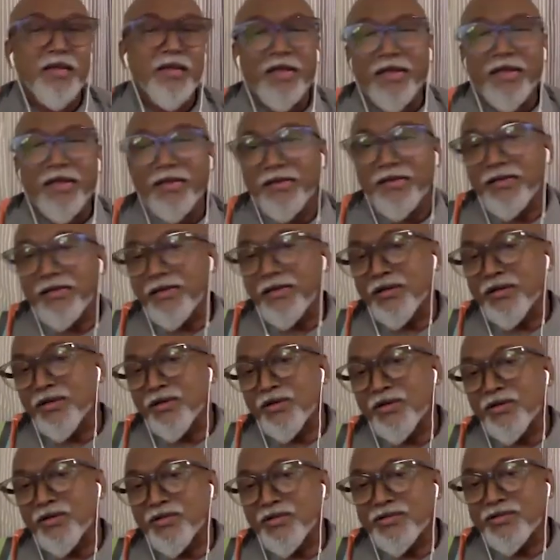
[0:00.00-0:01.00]
and
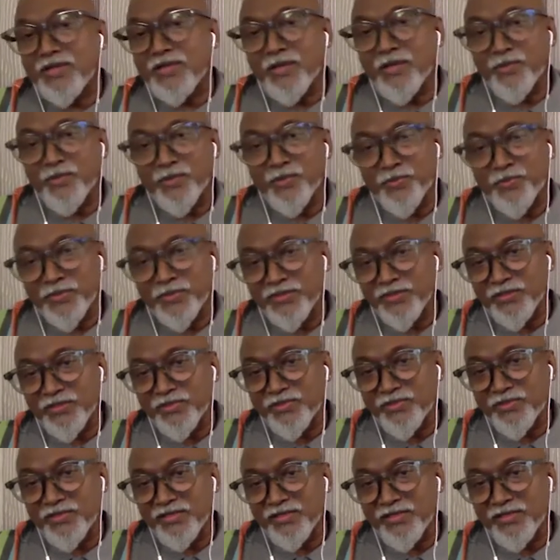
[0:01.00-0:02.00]
introduced Akbar
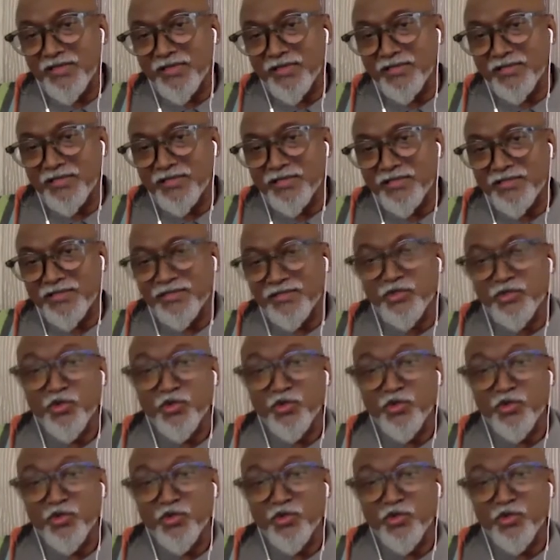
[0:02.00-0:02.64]
Padamsee at his